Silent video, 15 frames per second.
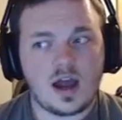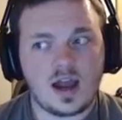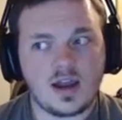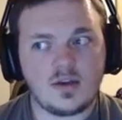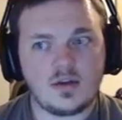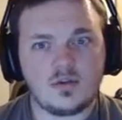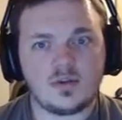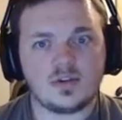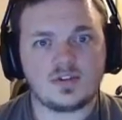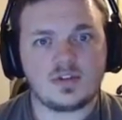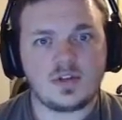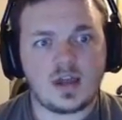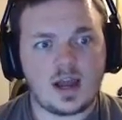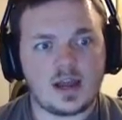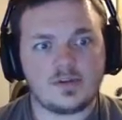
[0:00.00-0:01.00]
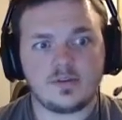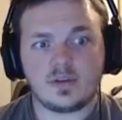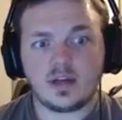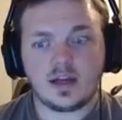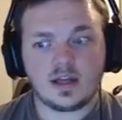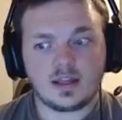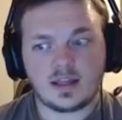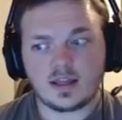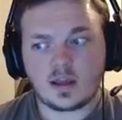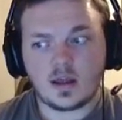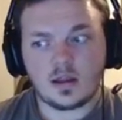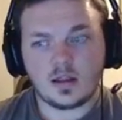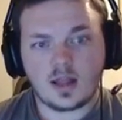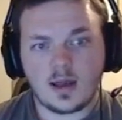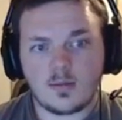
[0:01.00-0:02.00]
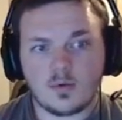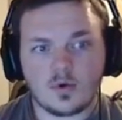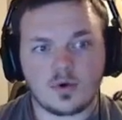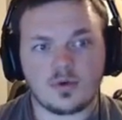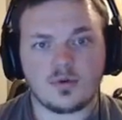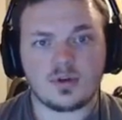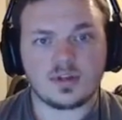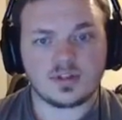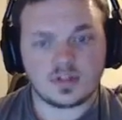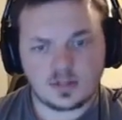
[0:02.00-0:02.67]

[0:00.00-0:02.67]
I noticed I got like a lot more greens.